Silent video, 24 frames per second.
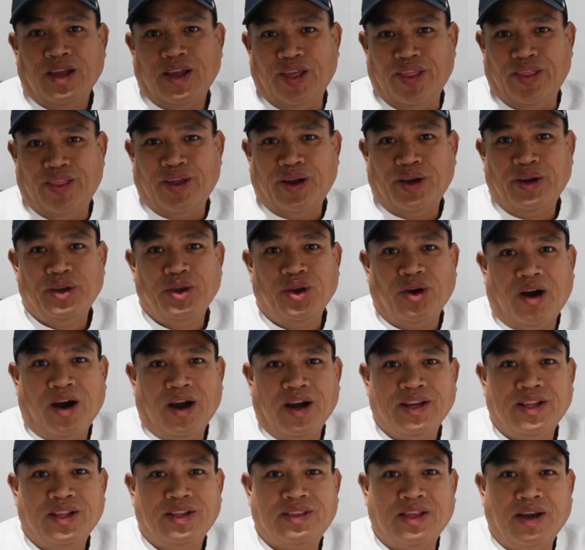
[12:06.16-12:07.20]
And there you
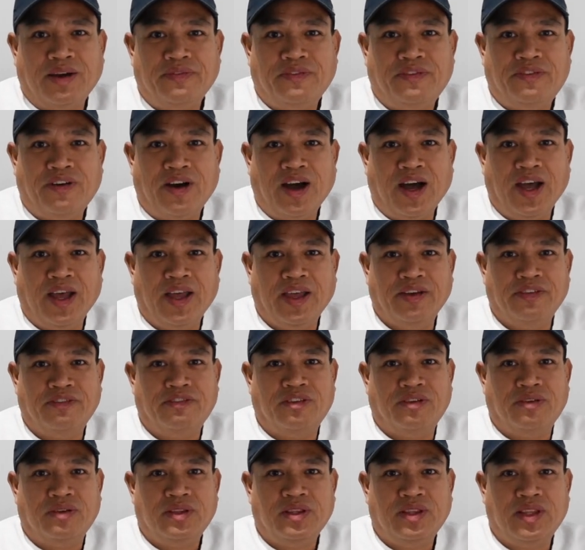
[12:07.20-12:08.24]
are, the top
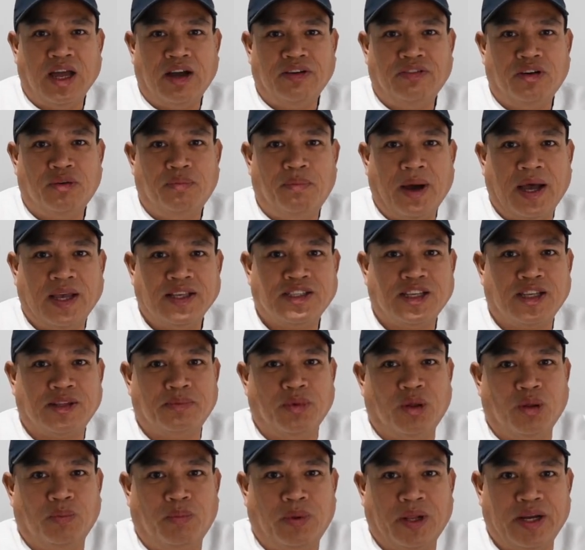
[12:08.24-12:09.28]
5 Davao
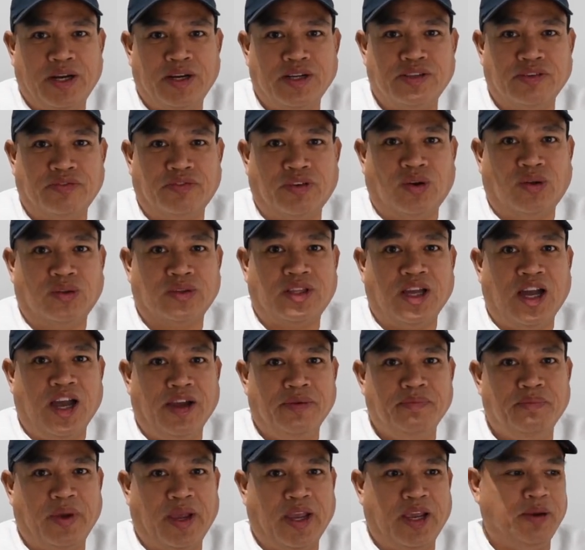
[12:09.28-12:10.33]
basketball players of all
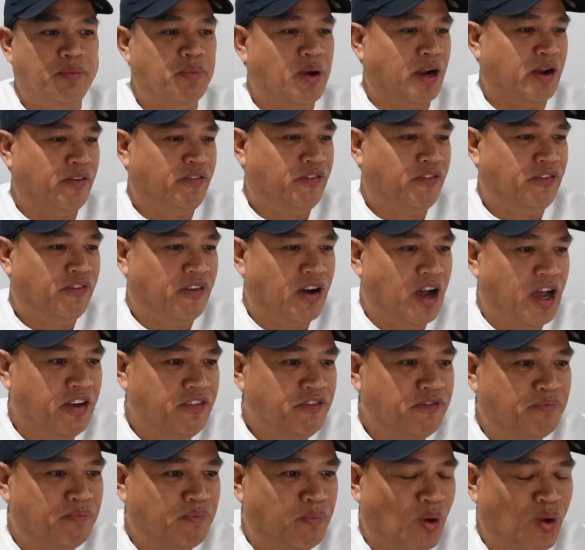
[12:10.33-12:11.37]
time, made by
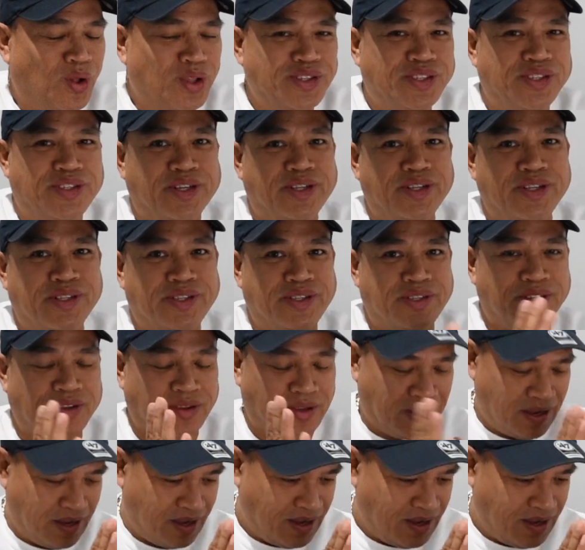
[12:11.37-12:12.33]
5 pollsters.